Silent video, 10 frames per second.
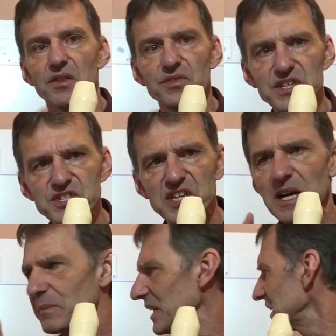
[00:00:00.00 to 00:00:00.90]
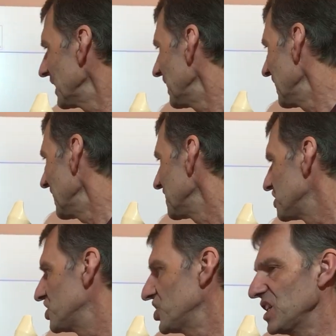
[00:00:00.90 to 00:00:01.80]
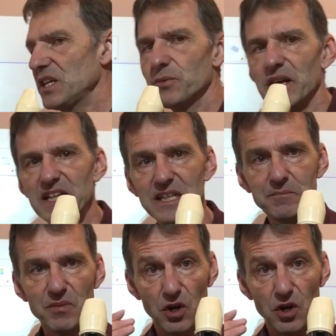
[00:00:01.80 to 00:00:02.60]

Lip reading: This time get a G ready.